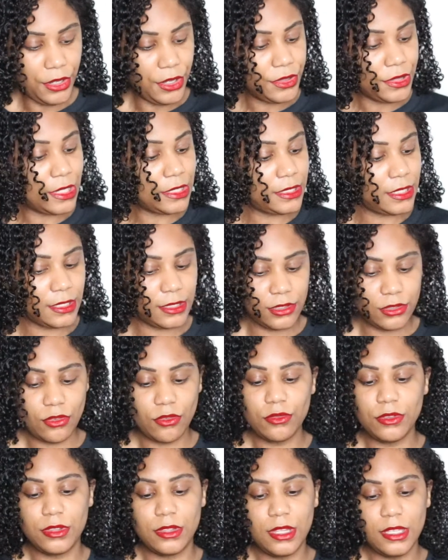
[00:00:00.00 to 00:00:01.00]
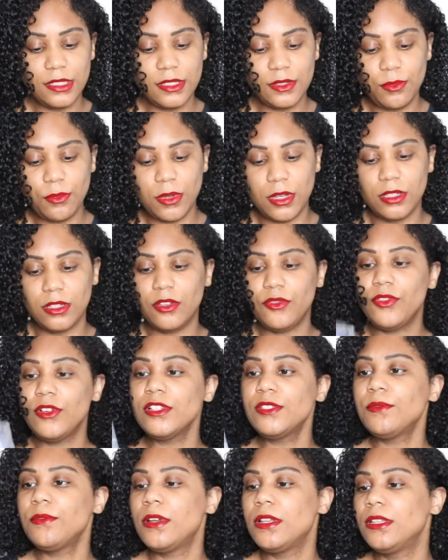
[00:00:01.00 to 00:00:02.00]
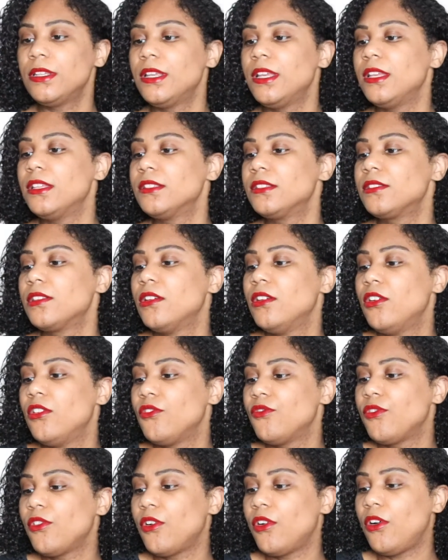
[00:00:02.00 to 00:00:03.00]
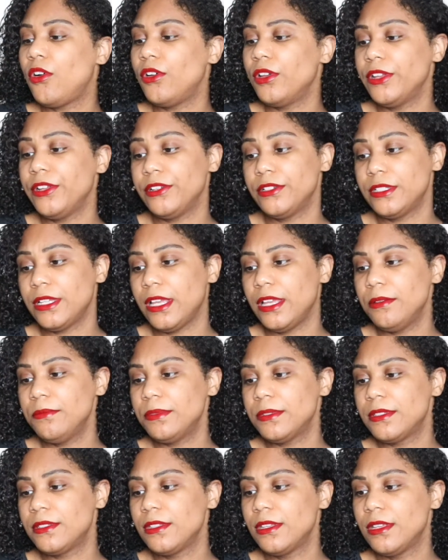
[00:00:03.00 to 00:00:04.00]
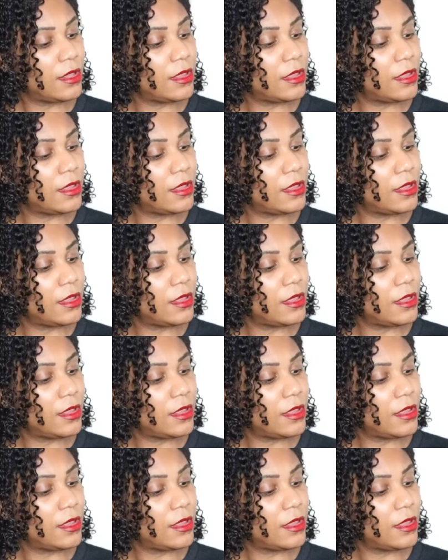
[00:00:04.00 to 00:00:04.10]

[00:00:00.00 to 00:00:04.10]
This one, the first one is for all hair types.